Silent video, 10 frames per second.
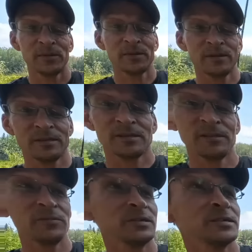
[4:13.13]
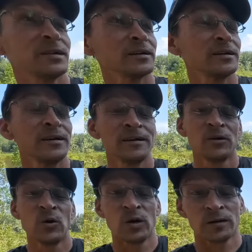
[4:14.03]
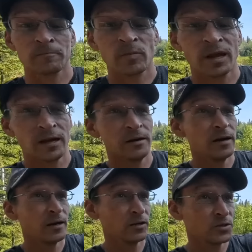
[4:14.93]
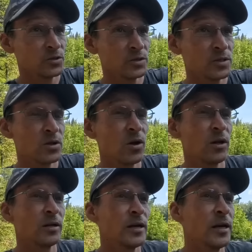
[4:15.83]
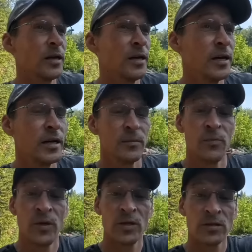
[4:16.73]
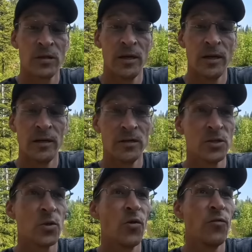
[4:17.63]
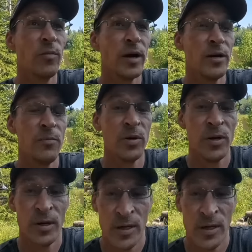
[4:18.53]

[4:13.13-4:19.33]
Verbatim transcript: and I also installed a uh, insulated stove pipe and uh, redid the